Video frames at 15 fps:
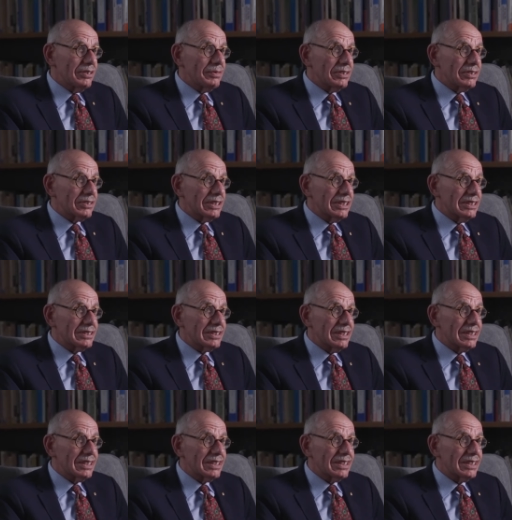difficulties
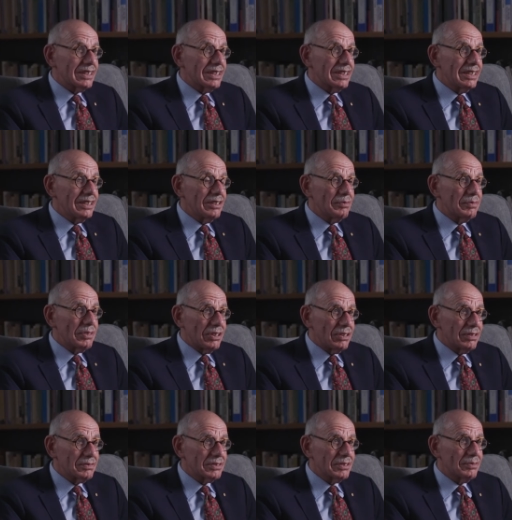that it
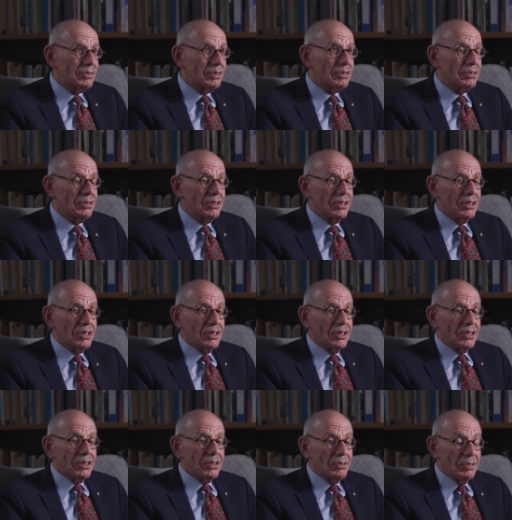involves, if you're
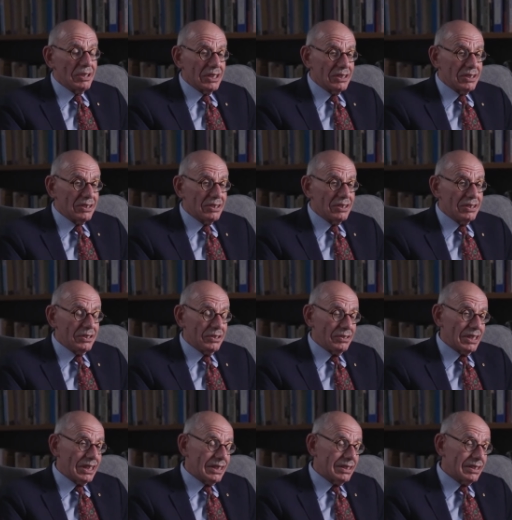willing to do
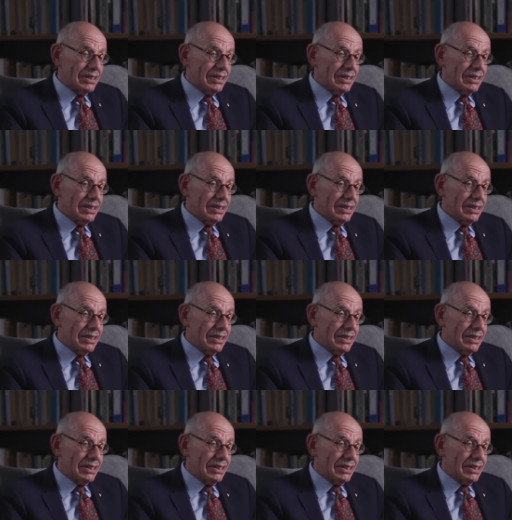that,